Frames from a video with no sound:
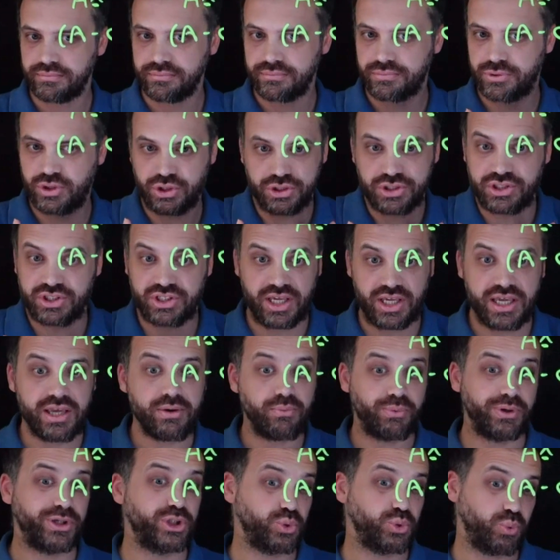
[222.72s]
just see
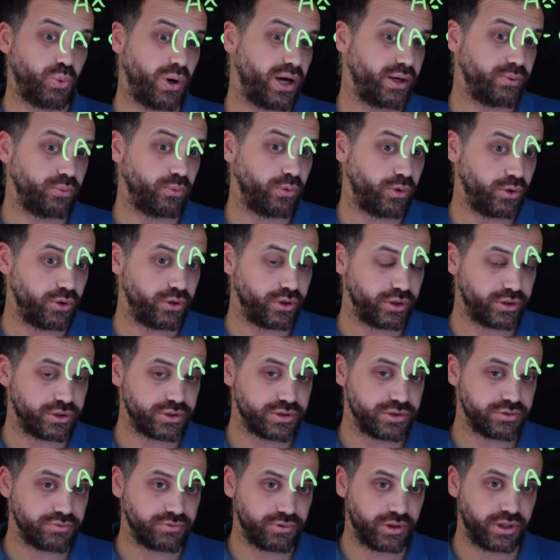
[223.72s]
which one
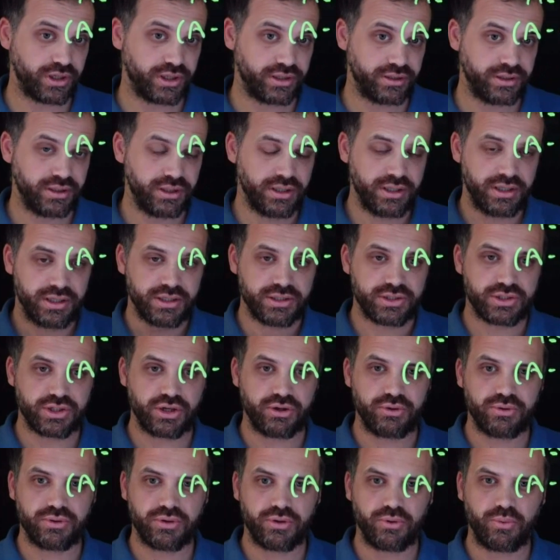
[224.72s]
works, right?
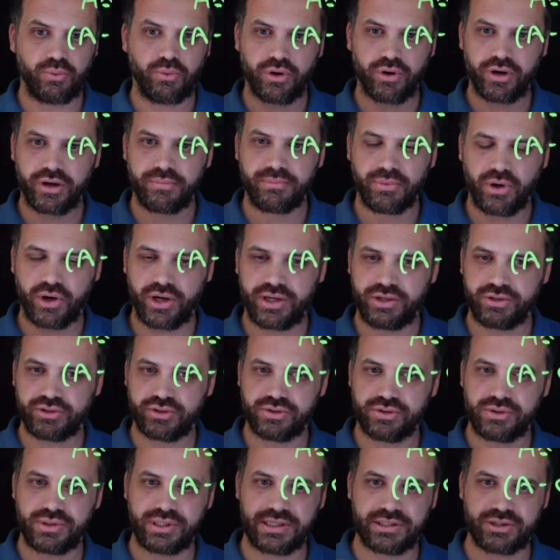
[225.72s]
So what I might do
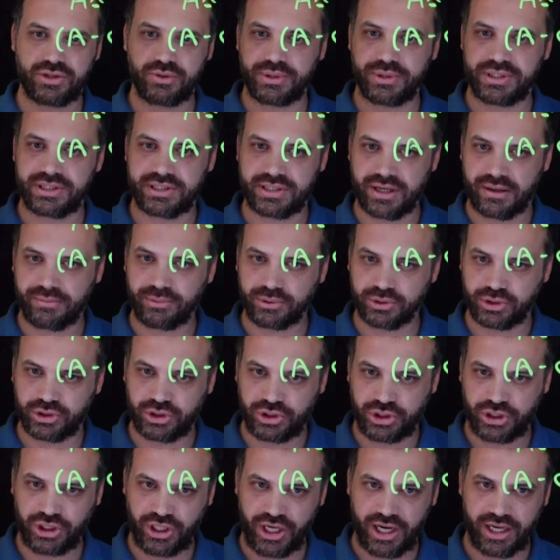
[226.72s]
is do a double
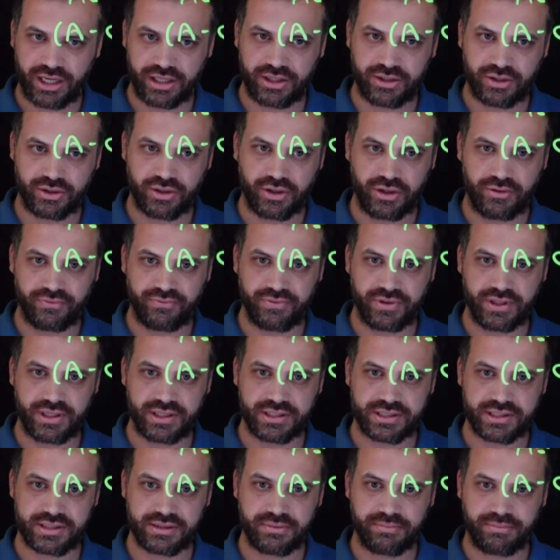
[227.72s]
check of
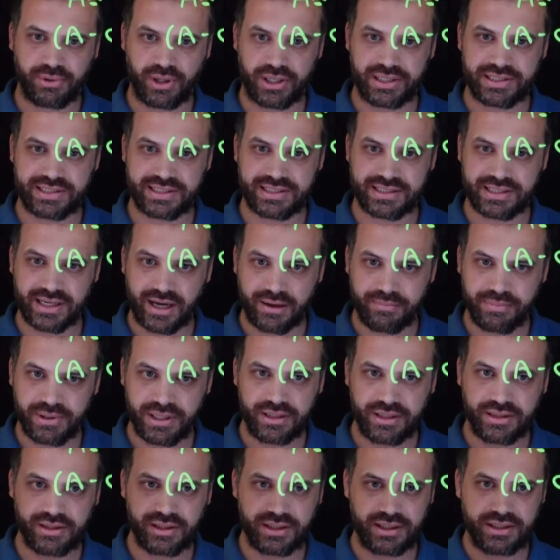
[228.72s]
this by
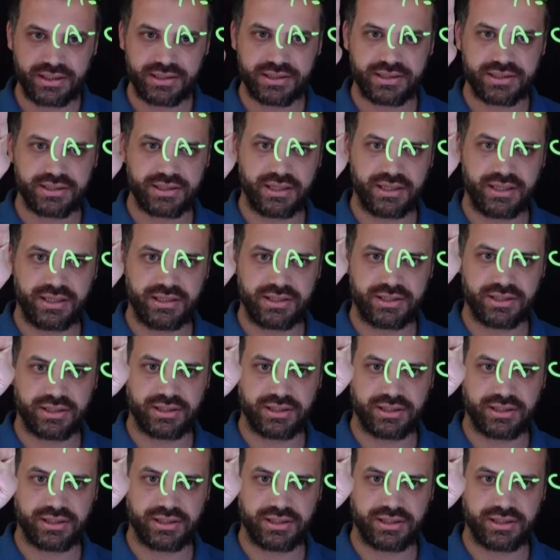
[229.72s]
subbing this into